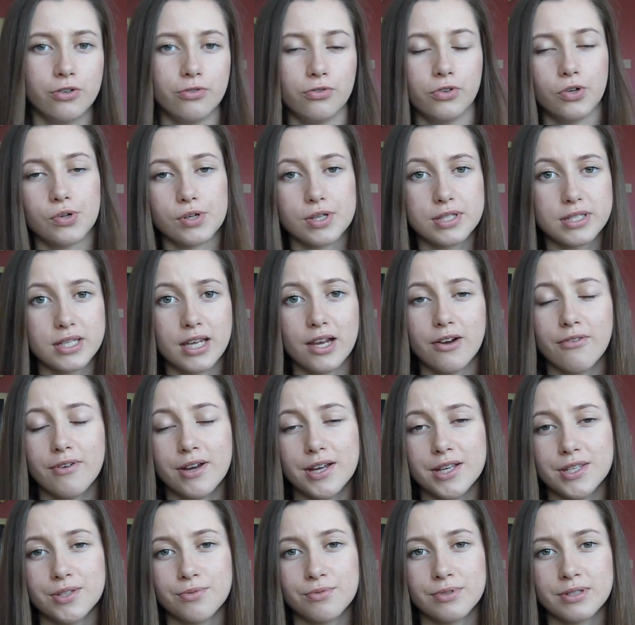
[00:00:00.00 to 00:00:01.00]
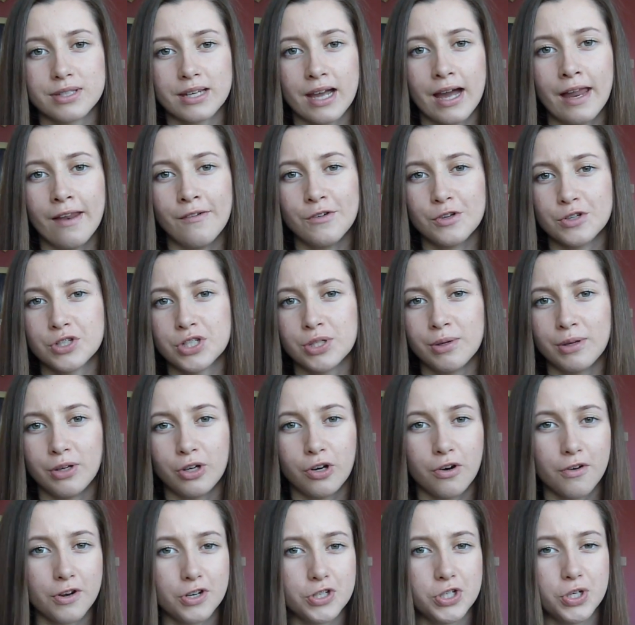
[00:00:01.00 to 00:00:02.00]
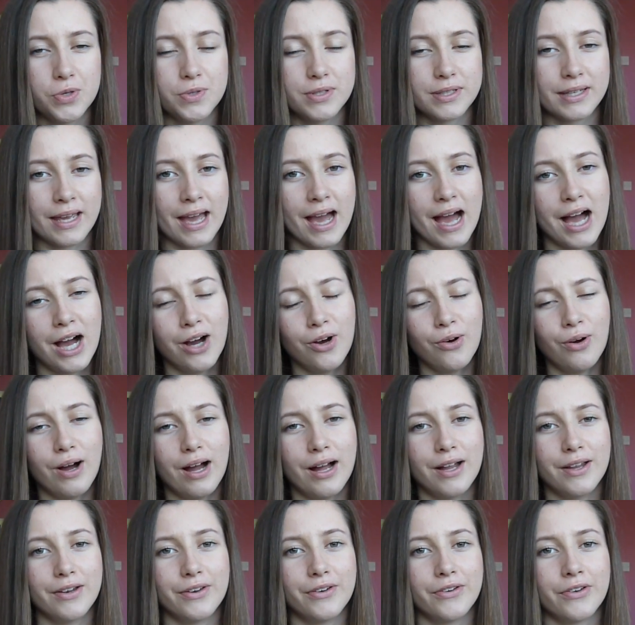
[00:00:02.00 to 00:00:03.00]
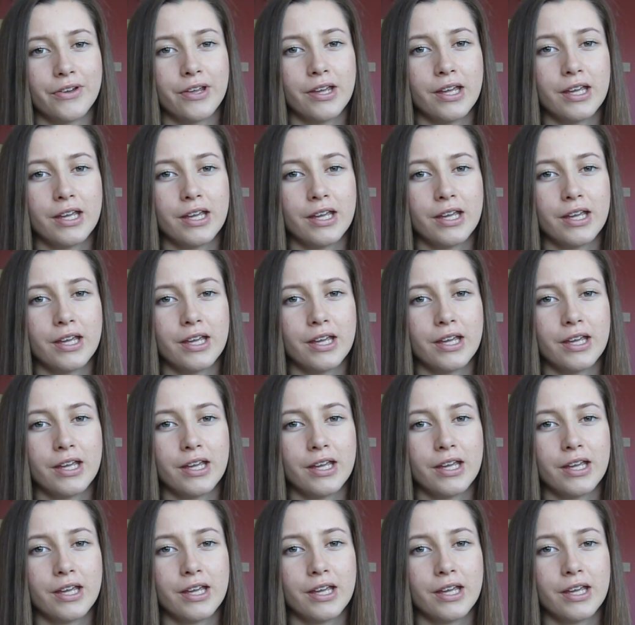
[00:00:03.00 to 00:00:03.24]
vlog series was kind of just to encourage you to get out and,